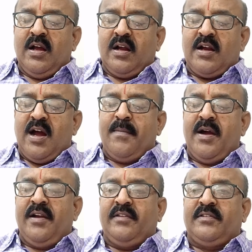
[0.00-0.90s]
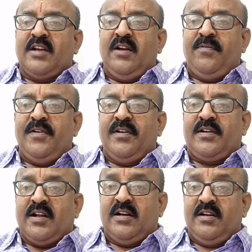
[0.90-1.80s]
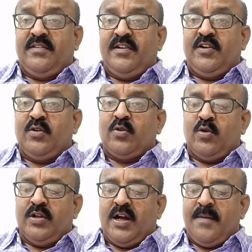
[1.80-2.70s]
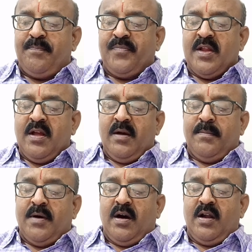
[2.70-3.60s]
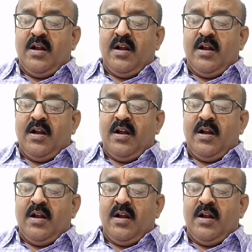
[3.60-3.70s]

Kama itself turns into krodha, born